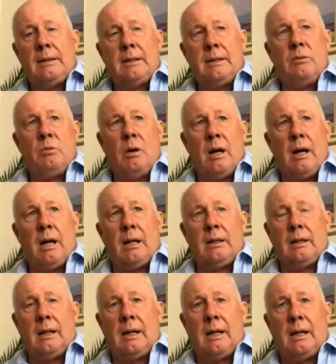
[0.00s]
did
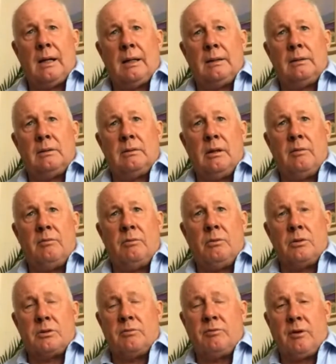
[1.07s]
well, and
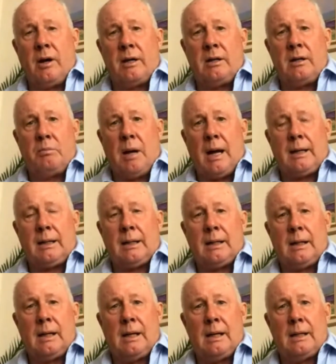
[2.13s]
was invited
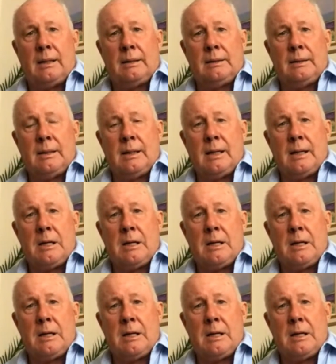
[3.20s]
back, and